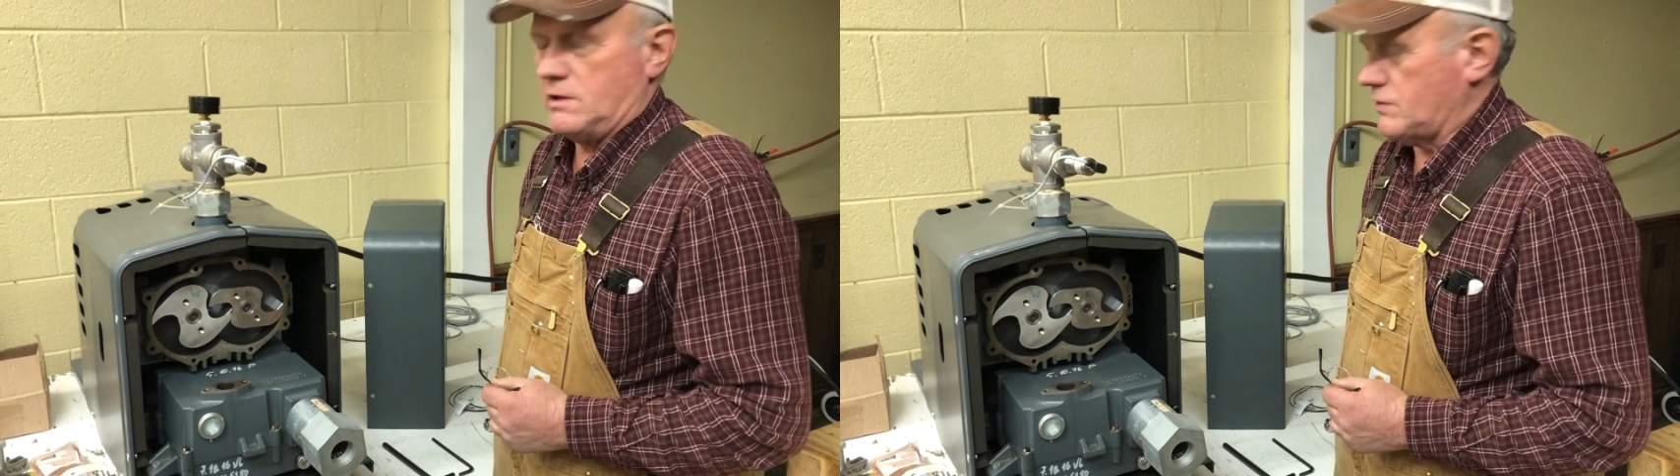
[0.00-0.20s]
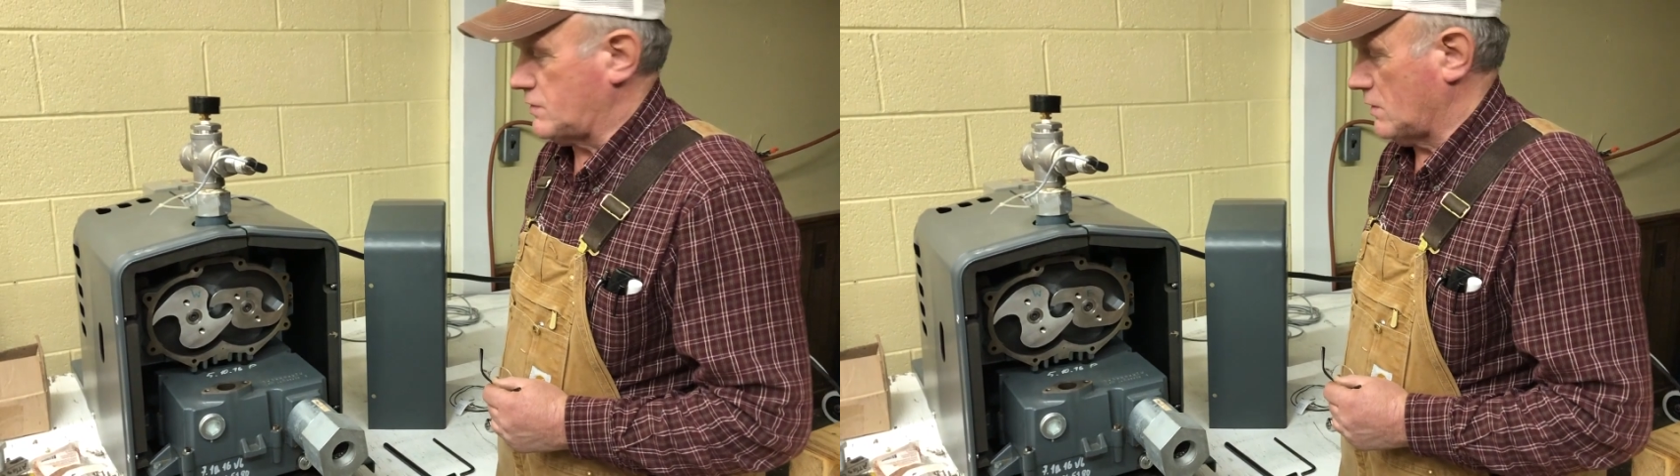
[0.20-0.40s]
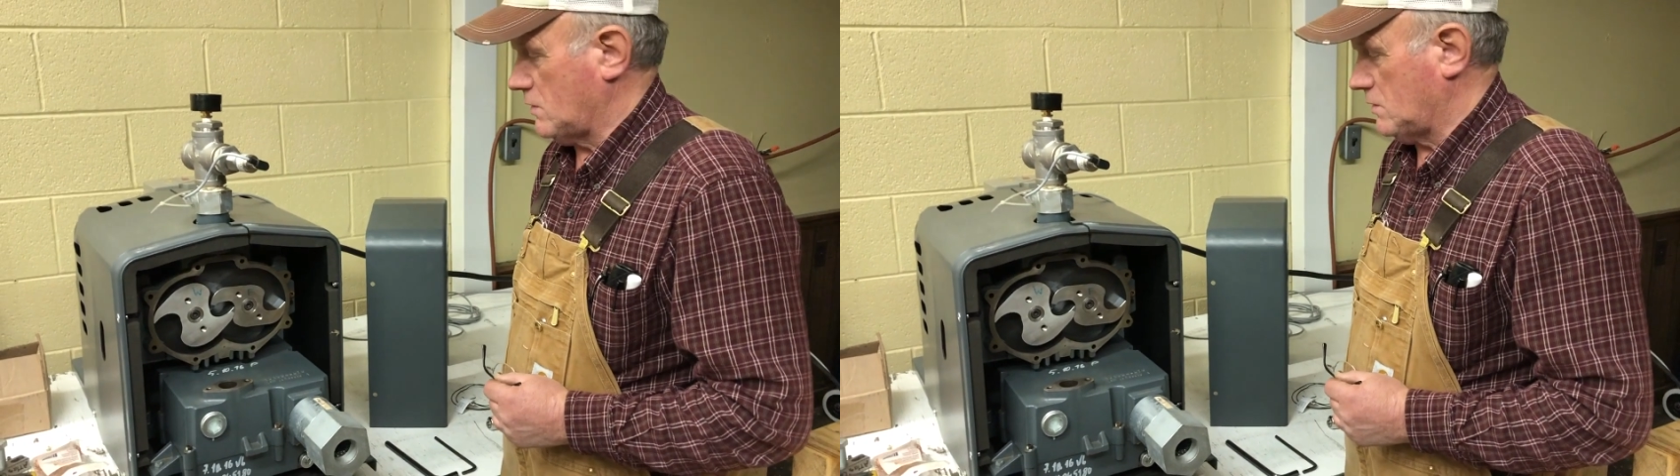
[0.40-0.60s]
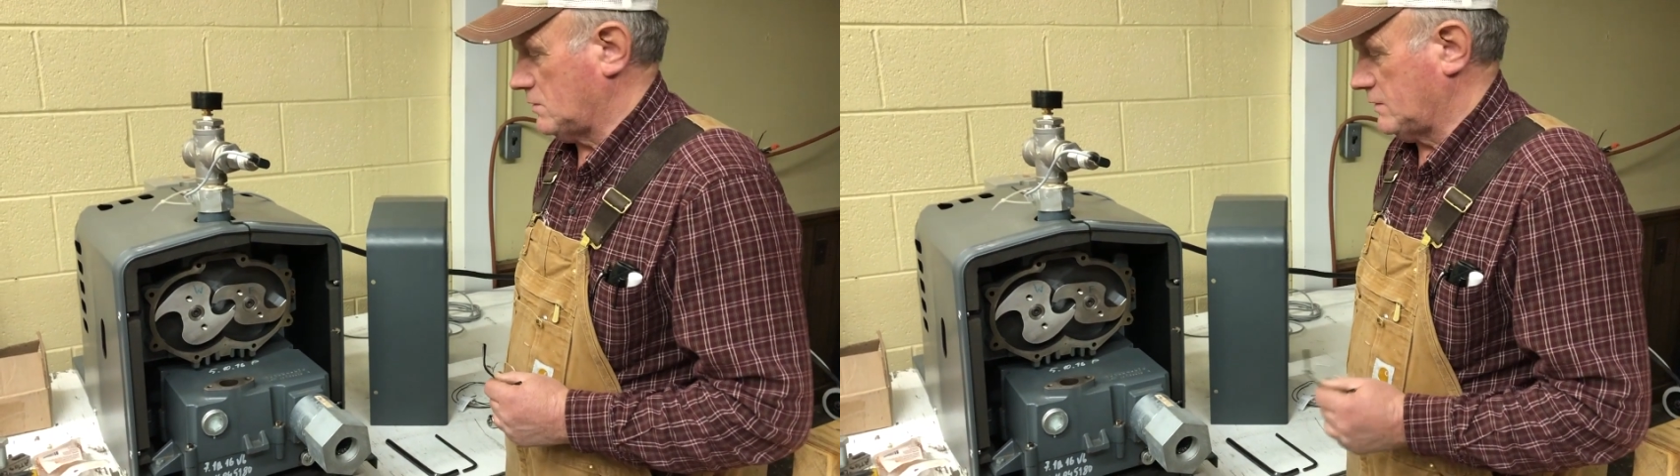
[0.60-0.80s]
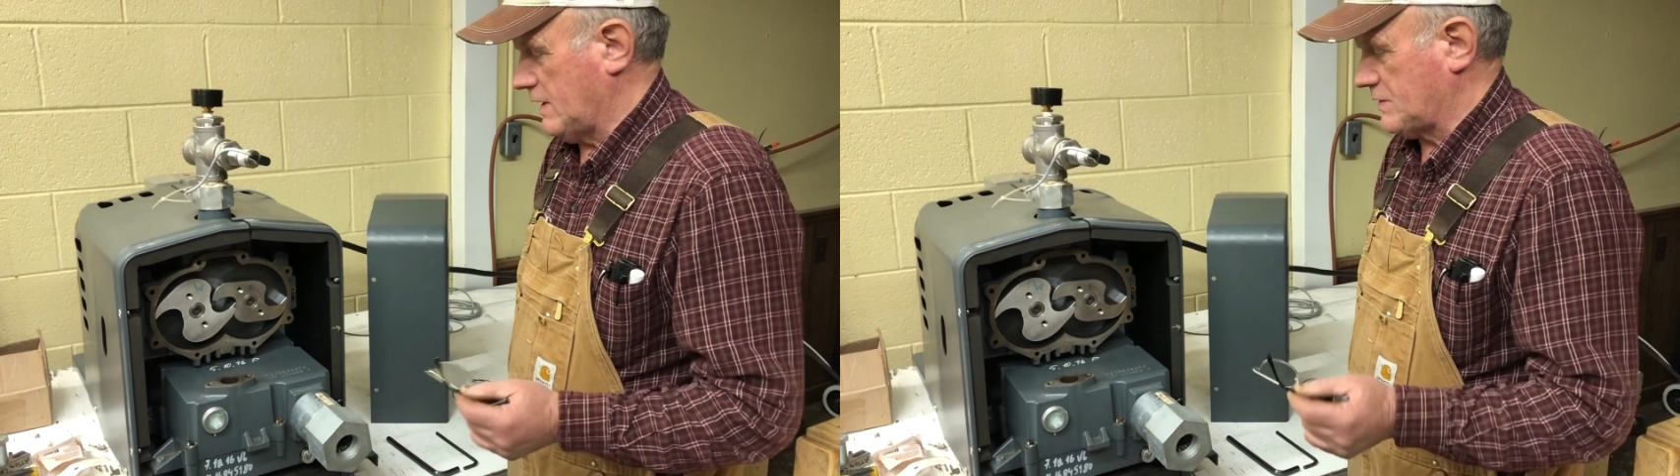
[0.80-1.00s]
So
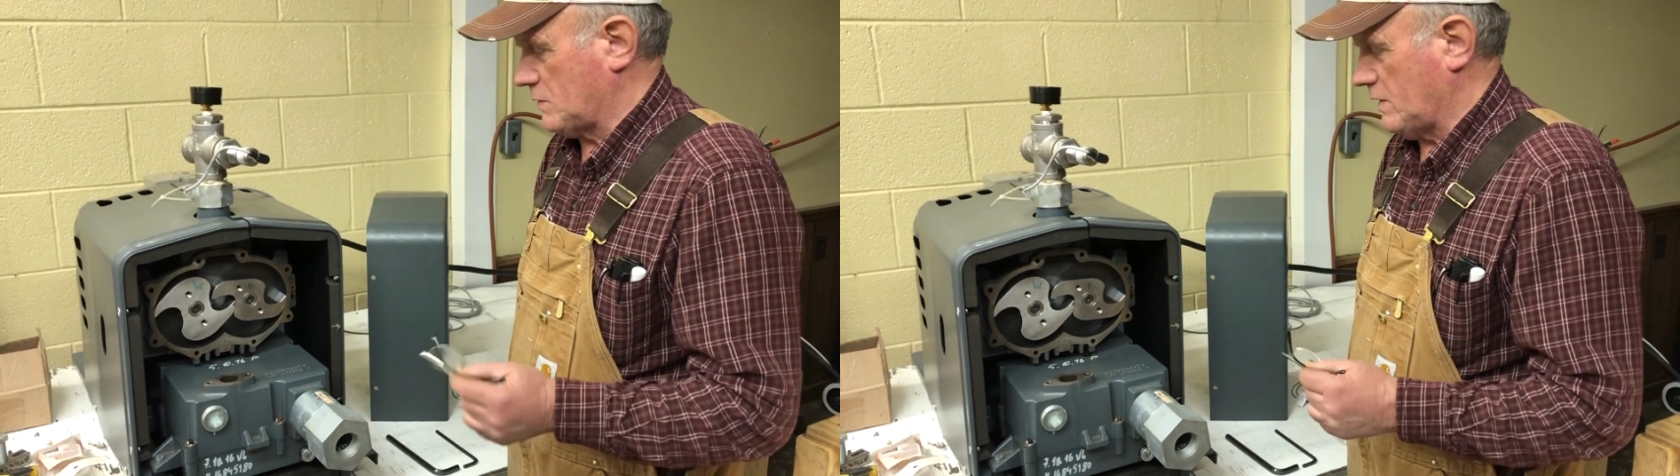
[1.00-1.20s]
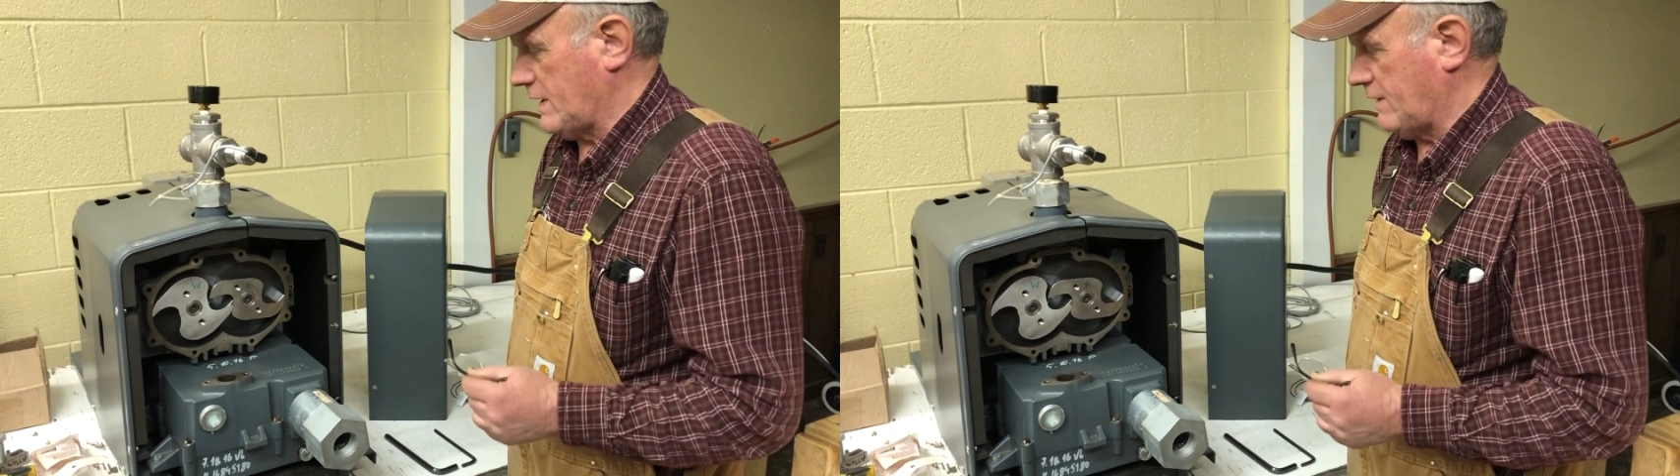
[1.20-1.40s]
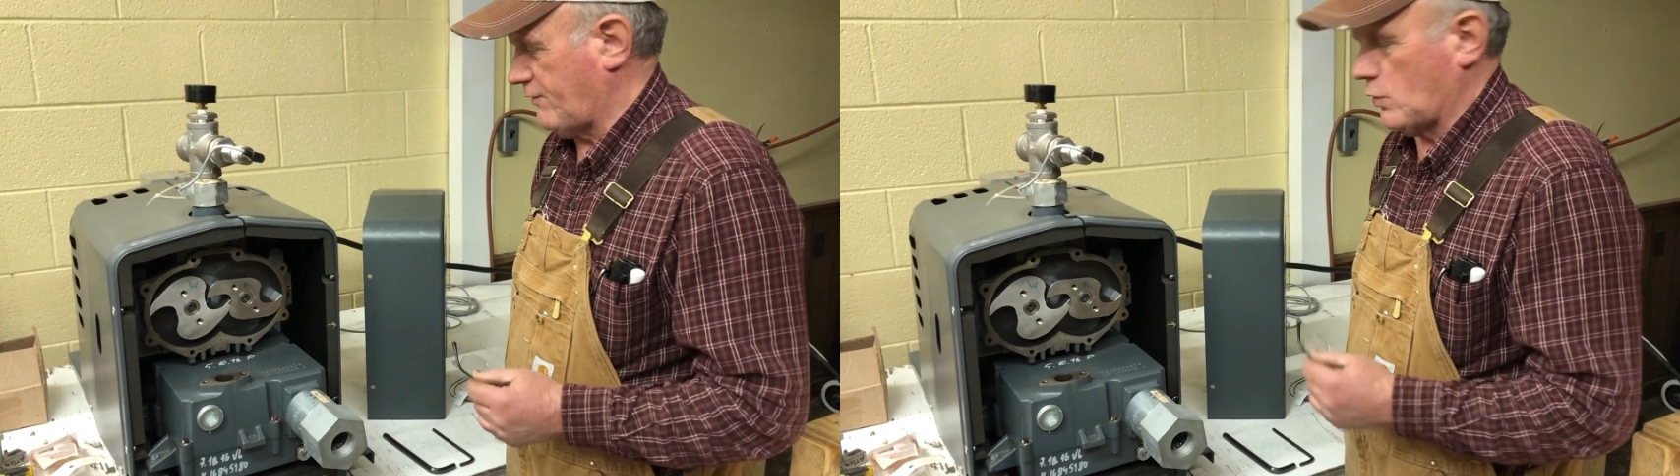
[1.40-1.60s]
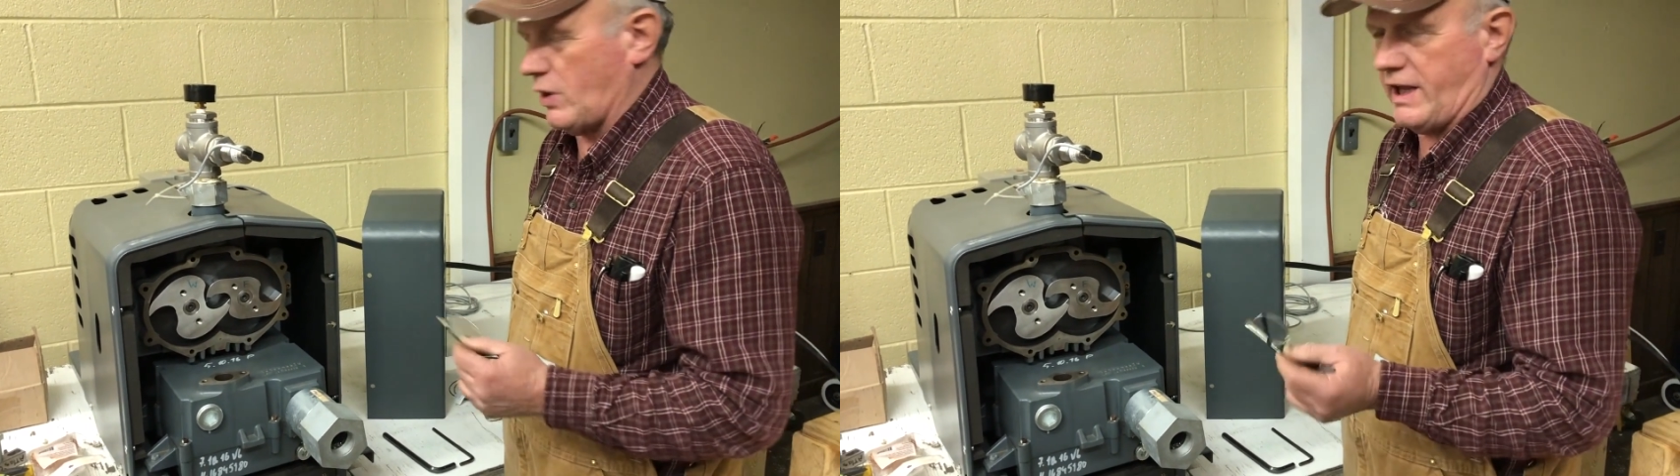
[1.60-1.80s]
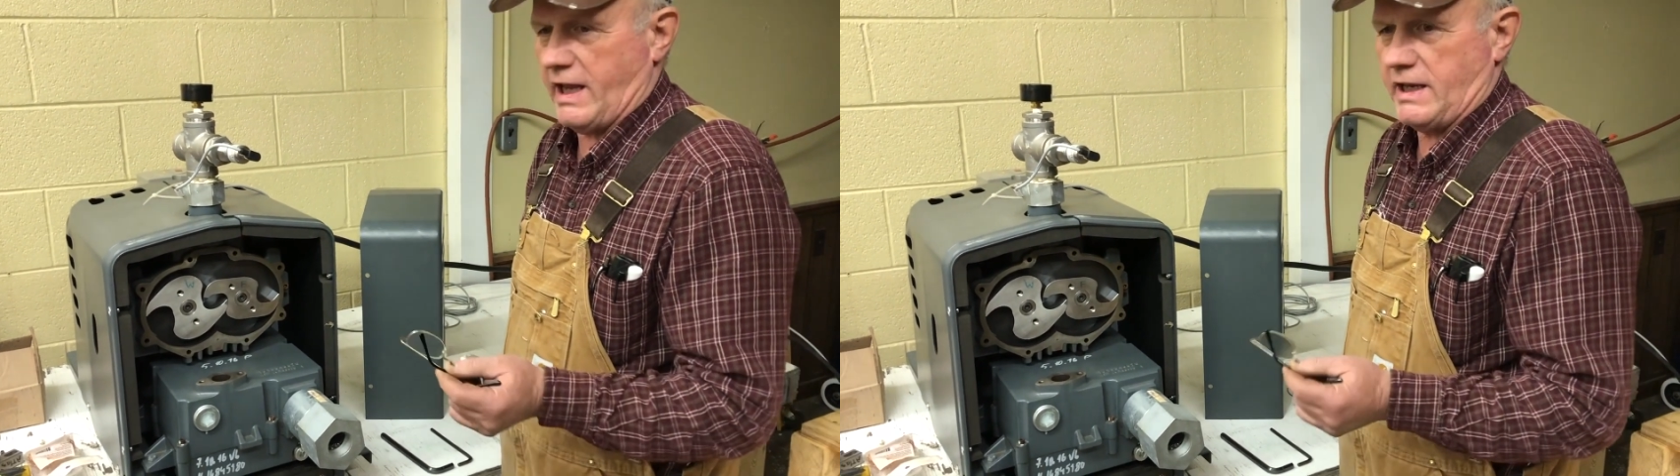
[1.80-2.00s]
that's why
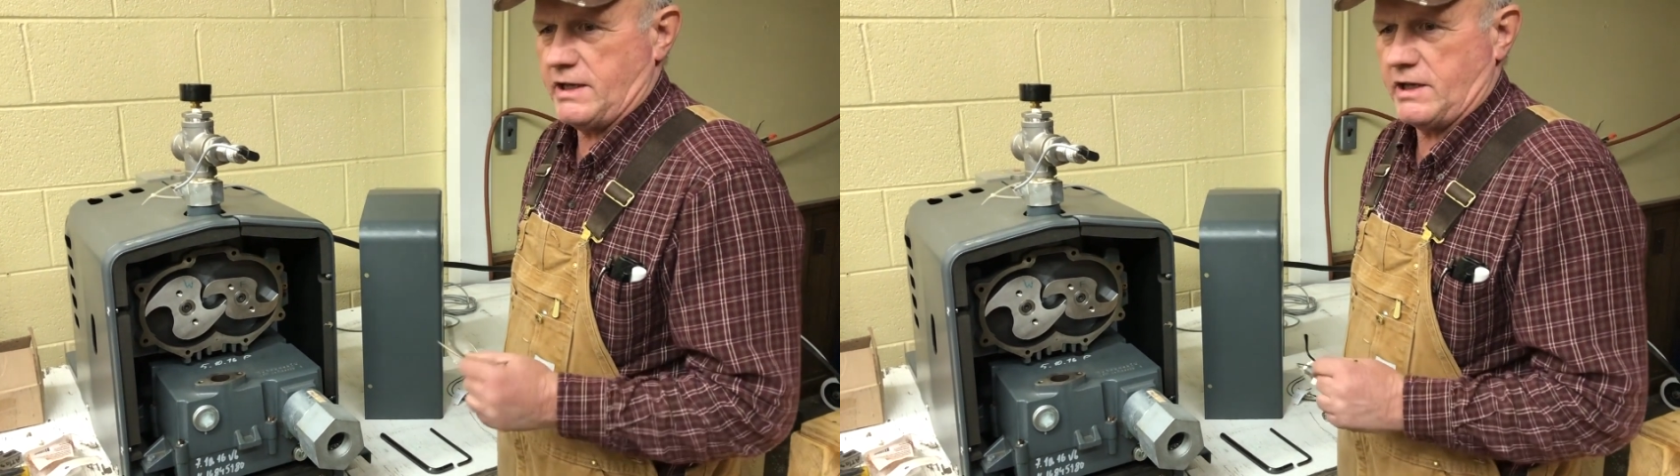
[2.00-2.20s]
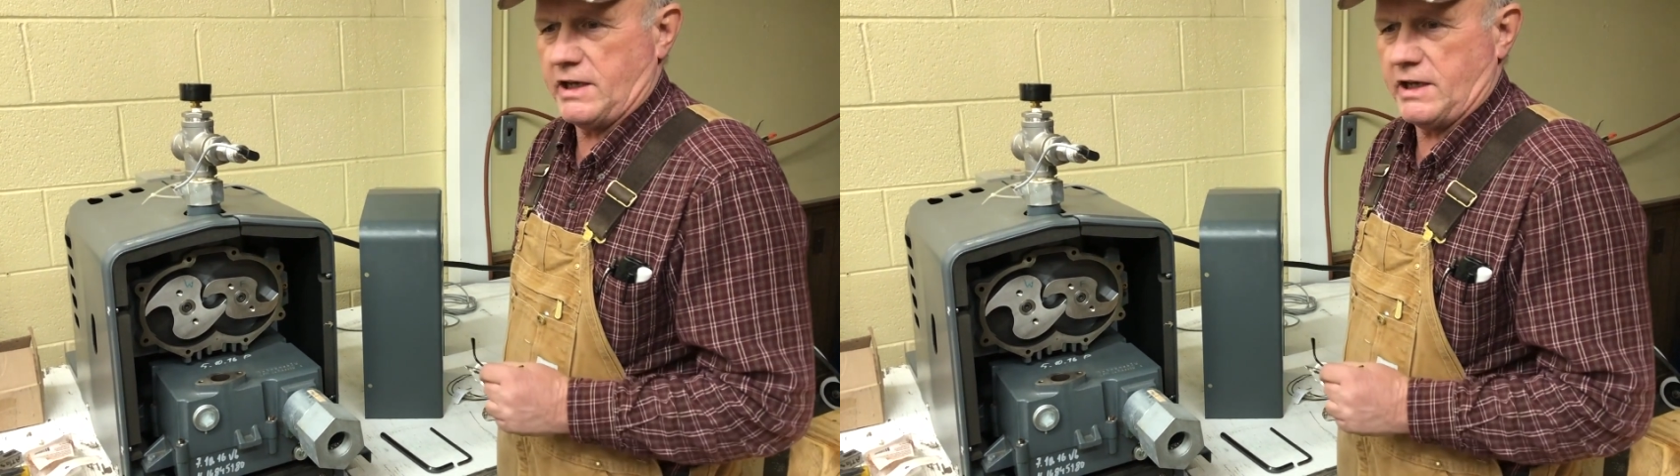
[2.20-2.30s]
48 you